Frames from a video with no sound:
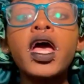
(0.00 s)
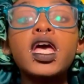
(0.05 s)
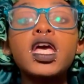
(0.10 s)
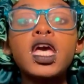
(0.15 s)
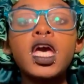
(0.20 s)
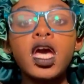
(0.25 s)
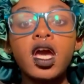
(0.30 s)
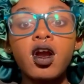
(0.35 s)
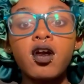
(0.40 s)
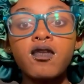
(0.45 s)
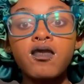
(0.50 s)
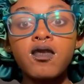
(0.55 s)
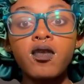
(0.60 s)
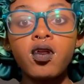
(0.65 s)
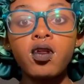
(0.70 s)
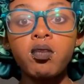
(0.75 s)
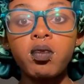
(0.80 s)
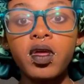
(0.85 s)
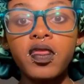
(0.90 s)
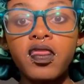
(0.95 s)

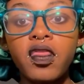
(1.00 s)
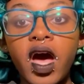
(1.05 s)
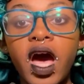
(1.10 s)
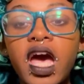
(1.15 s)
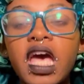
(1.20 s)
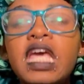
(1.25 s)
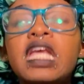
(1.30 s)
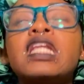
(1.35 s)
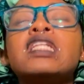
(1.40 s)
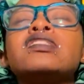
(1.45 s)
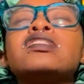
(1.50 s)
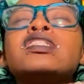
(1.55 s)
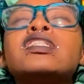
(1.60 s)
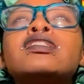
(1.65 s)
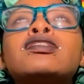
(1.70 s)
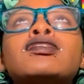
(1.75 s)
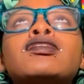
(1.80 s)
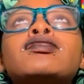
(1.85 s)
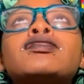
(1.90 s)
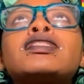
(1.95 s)
careful with that. And
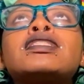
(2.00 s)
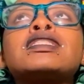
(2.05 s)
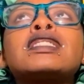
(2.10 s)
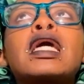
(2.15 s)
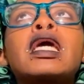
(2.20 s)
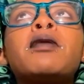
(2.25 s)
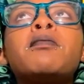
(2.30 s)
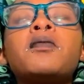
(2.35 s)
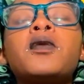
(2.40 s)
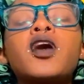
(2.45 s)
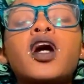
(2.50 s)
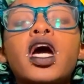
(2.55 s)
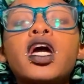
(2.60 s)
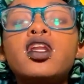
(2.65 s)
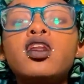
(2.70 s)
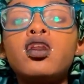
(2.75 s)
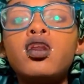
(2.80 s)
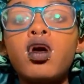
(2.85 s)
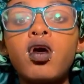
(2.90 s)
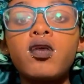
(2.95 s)
since there's a second book, I
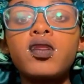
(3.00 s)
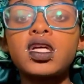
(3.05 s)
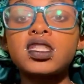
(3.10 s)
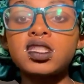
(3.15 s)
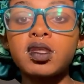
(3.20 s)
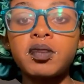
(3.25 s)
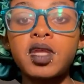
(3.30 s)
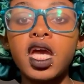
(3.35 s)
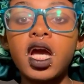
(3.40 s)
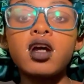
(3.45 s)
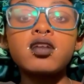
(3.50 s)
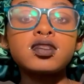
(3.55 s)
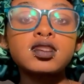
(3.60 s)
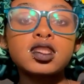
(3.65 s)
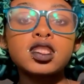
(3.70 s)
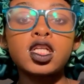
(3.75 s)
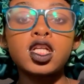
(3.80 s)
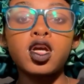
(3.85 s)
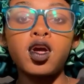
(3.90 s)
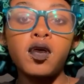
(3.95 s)
know that something else is
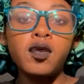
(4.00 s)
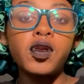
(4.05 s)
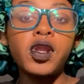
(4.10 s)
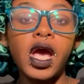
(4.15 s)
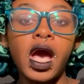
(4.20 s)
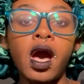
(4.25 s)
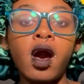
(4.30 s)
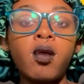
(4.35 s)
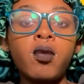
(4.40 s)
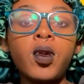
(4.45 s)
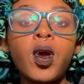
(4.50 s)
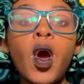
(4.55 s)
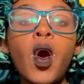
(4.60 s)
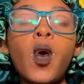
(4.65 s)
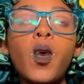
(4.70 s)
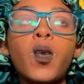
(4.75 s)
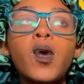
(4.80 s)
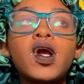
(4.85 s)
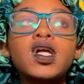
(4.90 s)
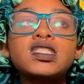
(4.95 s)
going to go down
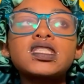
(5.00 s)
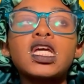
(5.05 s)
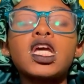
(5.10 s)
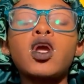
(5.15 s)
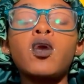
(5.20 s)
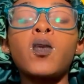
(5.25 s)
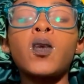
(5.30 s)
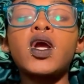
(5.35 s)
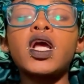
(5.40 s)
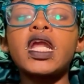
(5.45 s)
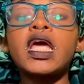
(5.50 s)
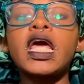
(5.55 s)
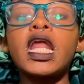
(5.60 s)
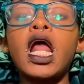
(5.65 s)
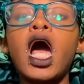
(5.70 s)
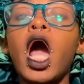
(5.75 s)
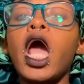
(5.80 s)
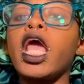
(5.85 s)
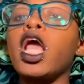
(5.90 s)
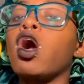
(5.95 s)
where it's like we're going to get
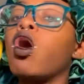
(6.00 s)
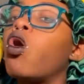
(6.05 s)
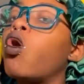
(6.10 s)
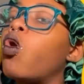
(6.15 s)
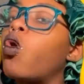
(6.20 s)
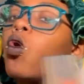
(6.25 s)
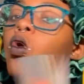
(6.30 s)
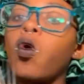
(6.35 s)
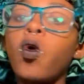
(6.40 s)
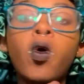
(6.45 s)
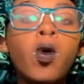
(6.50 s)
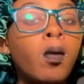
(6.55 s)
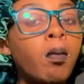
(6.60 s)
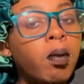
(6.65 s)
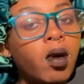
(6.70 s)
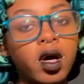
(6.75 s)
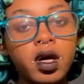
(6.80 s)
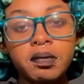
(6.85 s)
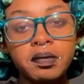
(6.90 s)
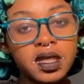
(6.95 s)
a whole
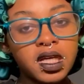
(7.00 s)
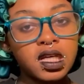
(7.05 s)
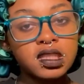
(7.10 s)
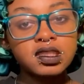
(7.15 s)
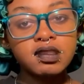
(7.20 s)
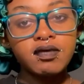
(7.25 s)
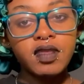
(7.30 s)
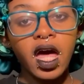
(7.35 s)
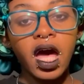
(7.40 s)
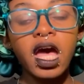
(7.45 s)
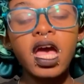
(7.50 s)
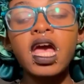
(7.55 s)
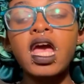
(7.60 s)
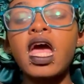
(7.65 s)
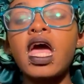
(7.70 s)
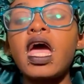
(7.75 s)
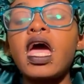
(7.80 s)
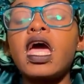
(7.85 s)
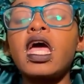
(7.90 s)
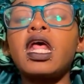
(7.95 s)
book because of that.
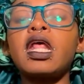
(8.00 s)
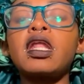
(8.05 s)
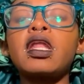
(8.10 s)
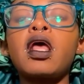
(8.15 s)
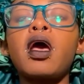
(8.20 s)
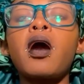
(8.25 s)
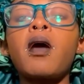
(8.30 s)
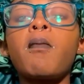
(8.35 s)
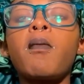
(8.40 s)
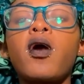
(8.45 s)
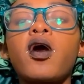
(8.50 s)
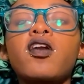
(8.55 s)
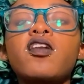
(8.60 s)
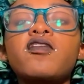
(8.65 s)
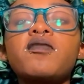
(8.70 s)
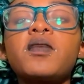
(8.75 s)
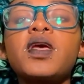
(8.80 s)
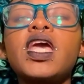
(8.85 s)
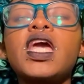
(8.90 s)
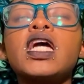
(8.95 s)
And part
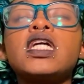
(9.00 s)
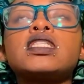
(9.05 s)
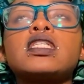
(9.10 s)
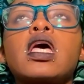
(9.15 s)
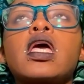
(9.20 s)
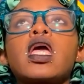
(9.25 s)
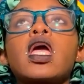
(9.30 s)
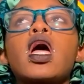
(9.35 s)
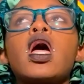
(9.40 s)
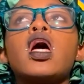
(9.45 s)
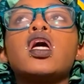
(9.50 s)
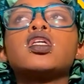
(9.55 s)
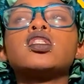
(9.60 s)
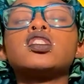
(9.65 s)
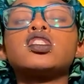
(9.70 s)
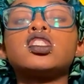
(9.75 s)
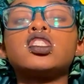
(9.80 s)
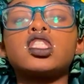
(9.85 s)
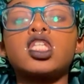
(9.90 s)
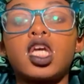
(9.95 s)
of me is like
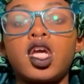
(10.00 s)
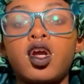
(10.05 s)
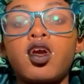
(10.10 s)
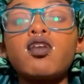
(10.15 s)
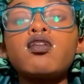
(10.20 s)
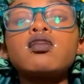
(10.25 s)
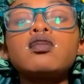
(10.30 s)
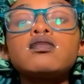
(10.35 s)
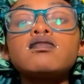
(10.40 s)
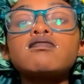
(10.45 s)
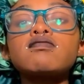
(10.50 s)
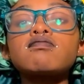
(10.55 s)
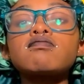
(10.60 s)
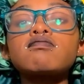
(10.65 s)
scared.